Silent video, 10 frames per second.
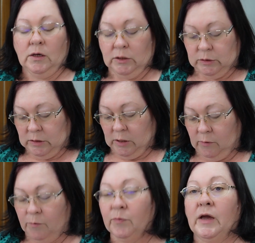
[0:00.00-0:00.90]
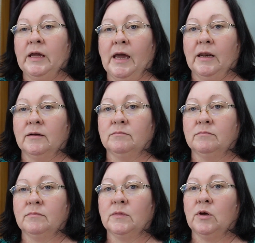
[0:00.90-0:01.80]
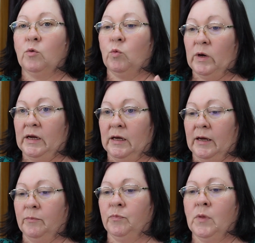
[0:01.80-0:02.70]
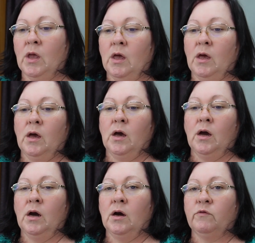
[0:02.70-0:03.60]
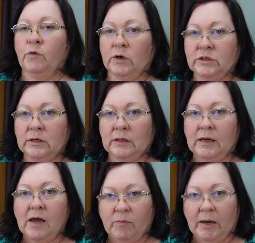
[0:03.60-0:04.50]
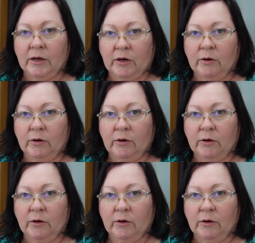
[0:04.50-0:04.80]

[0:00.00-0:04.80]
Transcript: So, again, winging it. Fortunately, I've made